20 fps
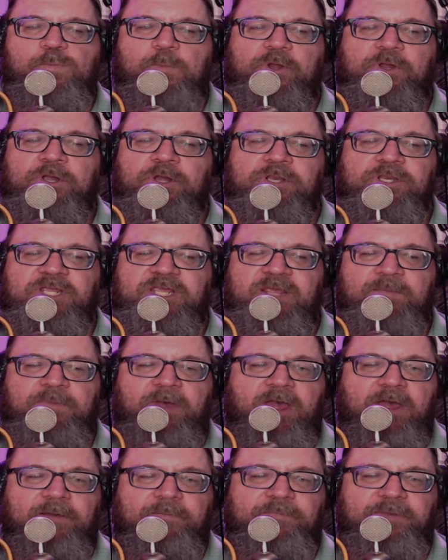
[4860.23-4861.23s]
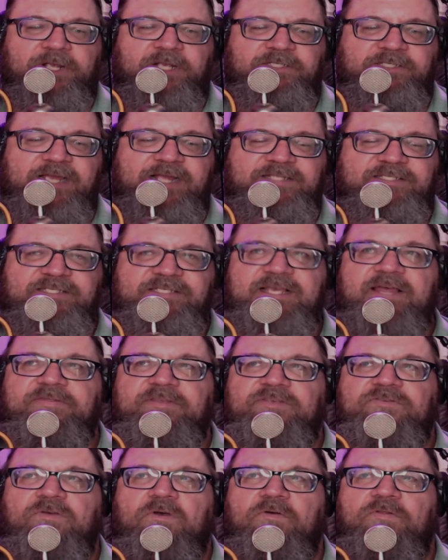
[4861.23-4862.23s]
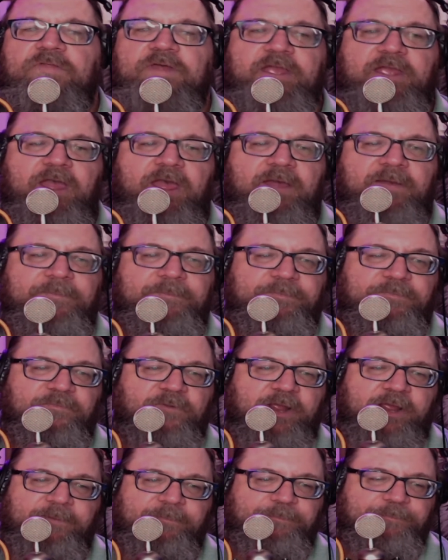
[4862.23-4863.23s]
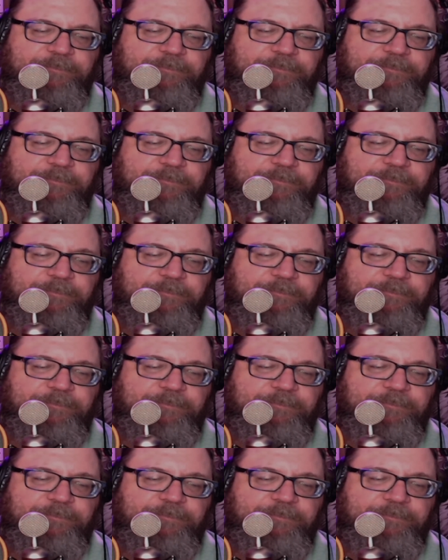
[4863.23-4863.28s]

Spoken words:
couldn't keep up because I had set this whole thing up, right?